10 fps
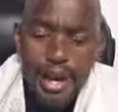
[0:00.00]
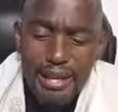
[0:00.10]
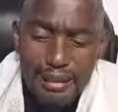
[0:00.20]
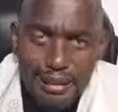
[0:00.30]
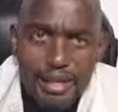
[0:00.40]

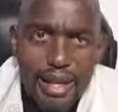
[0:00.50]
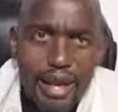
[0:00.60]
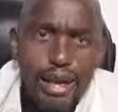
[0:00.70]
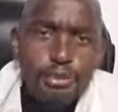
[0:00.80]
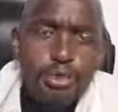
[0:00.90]
And
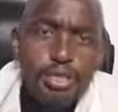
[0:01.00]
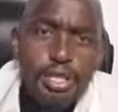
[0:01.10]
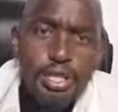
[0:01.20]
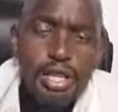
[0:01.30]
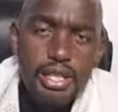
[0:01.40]
3 a.m. to
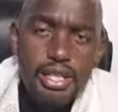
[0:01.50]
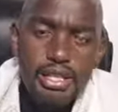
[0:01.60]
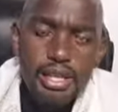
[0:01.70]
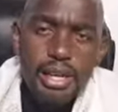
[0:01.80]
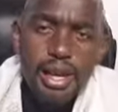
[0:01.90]

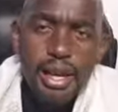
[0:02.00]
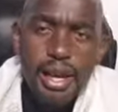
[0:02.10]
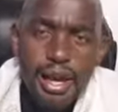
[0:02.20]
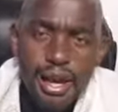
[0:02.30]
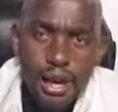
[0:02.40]
6
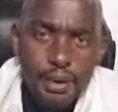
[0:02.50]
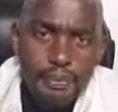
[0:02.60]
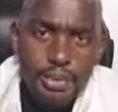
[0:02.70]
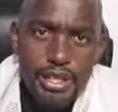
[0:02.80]
a.m.